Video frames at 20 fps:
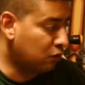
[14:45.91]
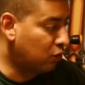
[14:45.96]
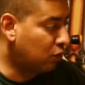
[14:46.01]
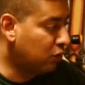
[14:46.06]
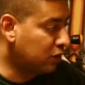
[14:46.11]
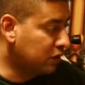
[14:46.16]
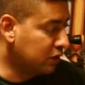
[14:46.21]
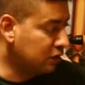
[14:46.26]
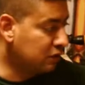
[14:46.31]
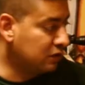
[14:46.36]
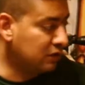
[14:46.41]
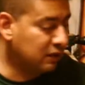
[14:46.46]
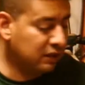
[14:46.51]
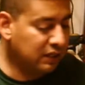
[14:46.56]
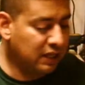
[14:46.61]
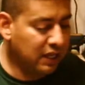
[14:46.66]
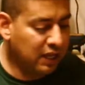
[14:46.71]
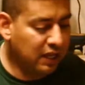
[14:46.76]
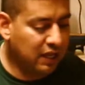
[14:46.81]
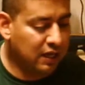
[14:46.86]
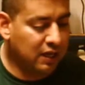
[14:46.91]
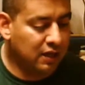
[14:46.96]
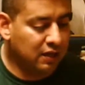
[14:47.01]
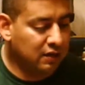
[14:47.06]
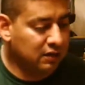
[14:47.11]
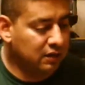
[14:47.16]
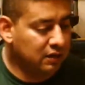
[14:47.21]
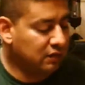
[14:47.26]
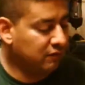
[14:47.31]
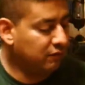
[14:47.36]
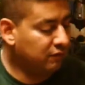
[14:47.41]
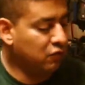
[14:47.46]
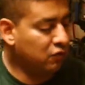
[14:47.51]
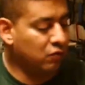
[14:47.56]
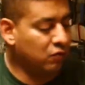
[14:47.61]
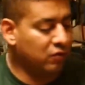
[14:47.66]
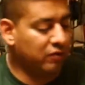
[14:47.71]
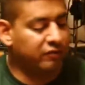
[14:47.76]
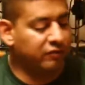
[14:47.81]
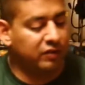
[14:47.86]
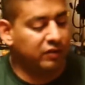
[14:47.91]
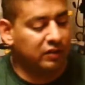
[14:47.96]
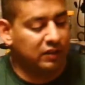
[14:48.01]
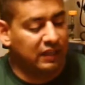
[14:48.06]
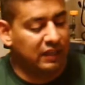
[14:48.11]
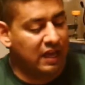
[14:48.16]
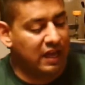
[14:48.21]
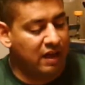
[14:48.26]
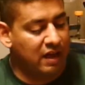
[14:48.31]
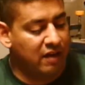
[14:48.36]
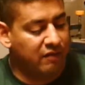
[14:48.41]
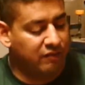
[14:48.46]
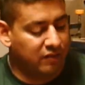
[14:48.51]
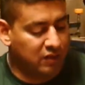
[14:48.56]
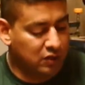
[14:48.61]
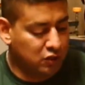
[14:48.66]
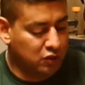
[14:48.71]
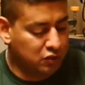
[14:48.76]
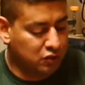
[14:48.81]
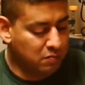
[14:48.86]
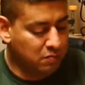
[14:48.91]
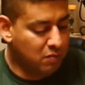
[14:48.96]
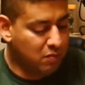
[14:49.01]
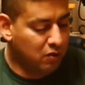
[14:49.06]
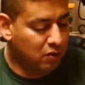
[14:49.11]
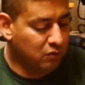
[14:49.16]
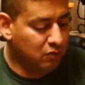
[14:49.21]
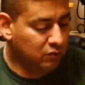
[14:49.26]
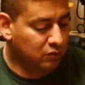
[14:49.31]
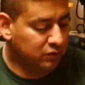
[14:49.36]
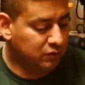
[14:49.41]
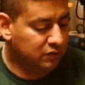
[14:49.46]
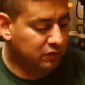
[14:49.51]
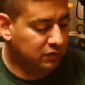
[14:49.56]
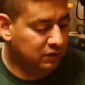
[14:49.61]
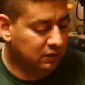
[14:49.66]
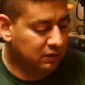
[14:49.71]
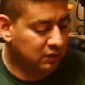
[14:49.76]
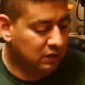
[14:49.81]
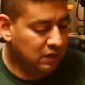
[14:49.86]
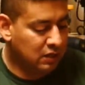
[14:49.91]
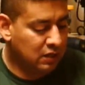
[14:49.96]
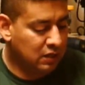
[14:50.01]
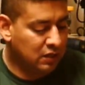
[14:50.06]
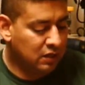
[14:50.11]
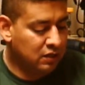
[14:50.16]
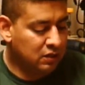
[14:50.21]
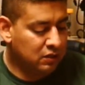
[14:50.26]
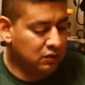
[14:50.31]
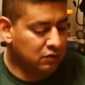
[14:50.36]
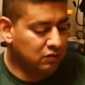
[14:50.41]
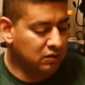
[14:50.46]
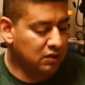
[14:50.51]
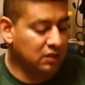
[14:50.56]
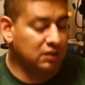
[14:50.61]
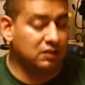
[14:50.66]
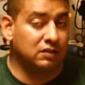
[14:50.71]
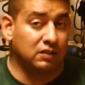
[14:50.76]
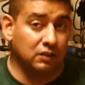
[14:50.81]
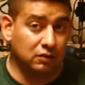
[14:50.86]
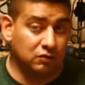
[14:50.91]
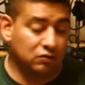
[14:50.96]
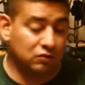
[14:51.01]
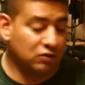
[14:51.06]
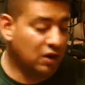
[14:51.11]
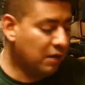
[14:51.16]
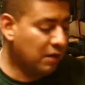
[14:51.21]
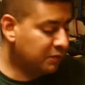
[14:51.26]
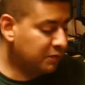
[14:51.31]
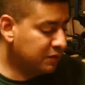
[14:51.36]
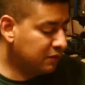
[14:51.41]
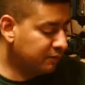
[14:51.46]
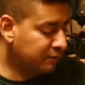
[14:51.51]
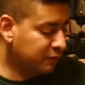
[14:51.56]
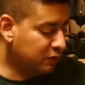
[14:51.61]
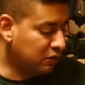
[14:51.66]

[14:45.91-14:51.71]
according to the can, if you were filling half-inch molds, you need 6 drops.